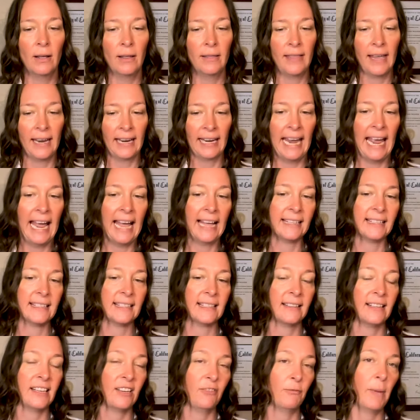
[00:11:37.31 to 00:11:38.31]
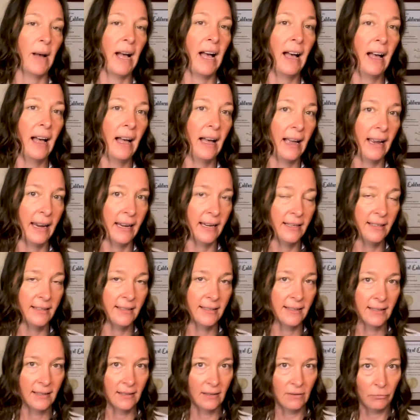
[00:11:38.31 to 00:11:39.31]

that cats leave behind.